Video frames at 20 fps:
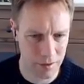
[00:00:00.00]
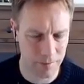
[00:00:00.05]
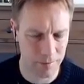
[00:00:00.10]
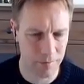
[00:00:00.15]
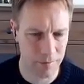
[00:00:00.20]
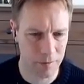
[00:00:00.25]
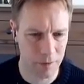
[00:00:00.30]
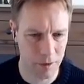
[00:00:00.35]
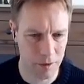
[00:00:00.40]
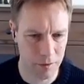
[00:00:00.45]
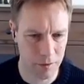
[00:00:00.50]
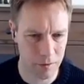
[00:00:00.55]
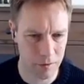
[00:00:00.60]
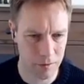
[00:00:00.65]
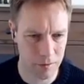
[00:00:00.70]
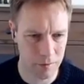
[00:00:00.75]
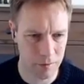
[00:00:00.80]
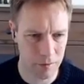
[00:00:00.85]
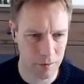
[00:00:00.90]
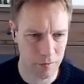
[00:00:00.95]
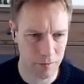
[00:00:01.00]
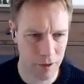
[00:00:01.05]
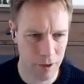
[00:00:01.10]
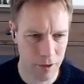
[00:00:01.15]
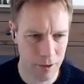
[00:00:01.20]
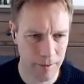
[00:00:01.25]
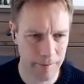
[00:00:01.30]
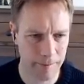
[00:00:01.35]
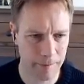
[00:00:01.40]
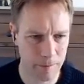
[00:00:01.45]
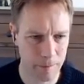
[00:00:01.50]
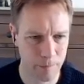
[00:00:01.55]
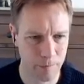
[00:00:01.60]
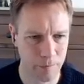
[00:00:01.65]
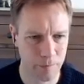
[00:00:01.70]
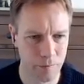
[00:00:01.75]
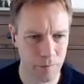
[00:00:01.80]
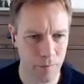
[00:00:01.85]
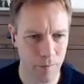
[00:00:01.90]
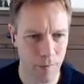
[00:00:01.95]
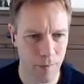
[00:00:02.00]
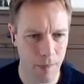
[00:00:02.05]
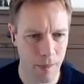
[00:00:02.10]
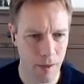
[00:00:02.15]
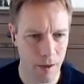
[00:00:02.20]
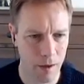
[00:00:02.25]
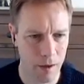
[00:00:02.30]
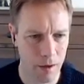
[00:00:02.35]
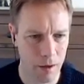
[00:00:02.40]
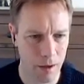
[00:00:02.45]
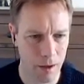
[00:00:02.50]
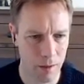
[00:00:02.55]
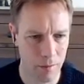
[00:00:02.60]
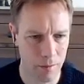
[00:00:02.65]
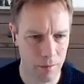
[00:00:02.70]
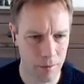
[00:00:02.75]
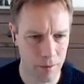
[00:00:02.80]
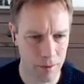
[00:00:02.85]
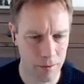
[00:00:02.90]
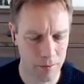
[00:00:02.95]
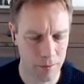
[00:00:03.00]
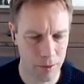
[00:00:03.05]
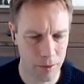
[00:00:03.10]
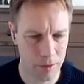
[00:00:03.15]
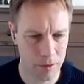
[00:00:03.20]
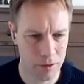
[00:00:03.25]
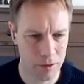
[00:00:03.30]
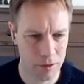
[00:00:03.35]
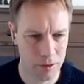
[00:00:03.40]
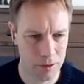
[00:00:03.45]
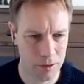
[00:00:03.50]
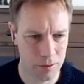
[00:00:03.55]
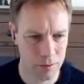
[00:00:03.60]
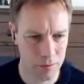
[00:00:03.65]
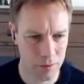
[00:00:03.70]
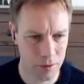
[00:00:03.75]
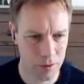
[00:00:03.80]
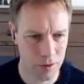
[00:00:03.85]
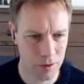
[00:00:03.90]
array. We push numbers into it.